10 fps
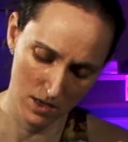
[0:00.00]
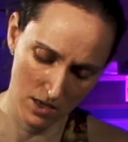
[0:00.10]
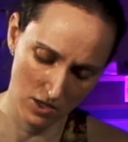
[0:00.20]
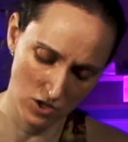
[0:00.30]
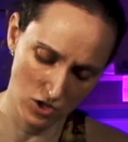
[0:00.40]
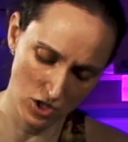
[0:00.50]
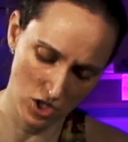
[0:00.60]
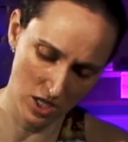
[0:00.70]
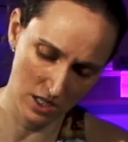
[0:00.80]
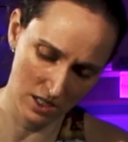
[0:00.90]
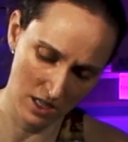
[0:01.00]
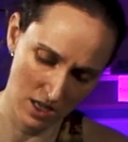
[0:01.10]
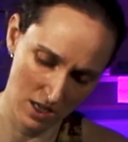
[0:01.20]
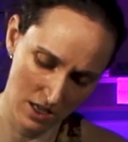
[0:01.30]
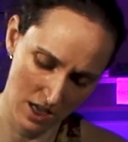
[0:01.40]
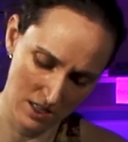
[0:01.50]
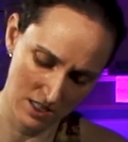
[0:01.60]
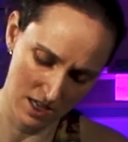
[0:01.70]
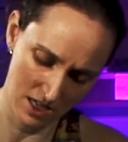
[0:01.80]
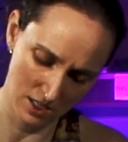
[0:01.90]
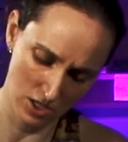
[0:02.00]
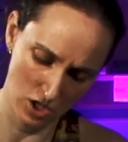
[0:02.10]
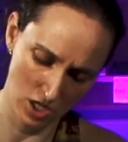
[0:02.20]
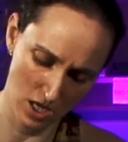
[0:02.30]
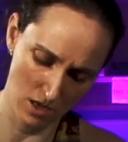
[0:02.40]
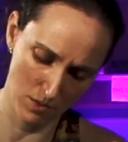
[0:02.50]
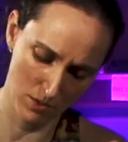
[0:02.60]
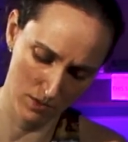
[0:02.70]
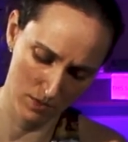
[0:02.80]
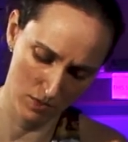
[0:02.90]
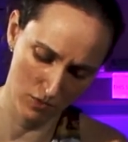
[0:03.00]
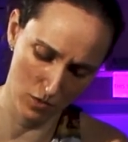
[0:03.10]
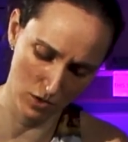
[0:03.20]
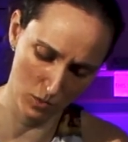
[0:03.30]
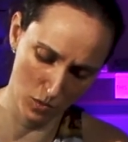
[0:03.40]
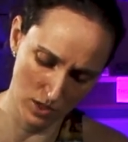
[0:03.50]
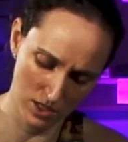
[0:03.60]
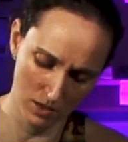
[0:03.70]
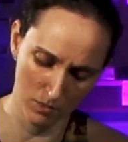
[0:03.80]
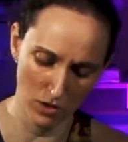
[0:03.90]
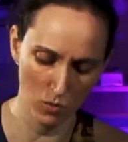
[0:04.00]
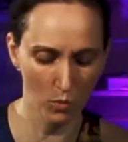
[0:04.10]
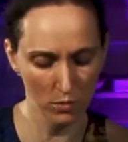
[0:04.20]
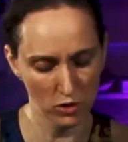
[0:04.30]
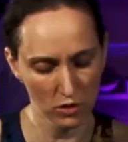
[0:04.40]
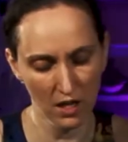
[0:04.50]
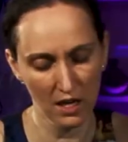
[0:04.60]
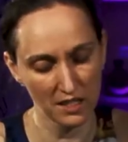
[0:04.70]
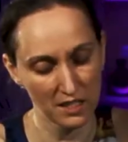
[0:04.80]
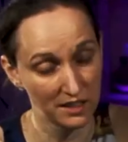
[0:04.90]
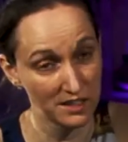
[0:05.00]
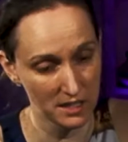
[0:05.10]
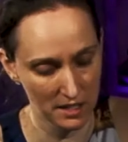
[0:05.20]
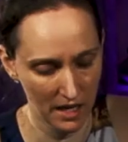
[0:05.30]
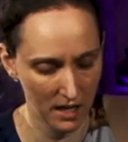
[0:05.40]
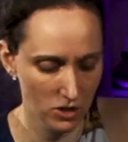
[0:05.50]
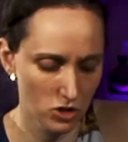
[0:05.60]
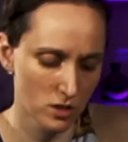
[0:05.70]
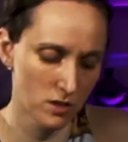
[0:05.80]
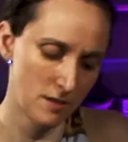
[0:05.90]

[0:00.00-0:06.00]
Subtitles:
and you just gently get it into shape of what you're wanting, but you won't be doing that until it's attached.